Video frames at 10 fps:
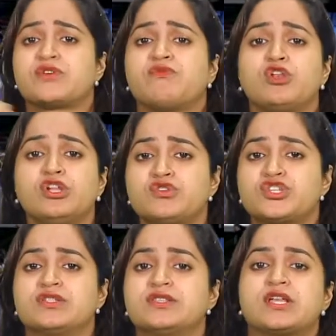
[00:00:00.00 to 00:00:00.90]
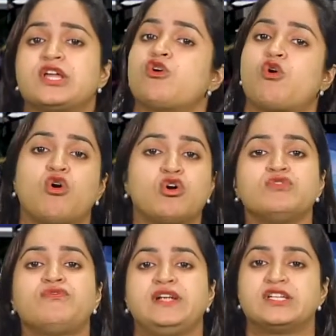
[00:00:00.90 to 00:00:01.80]
revolutions in all
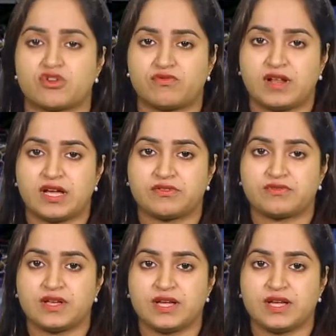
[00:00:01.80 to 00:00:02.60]
fields of life.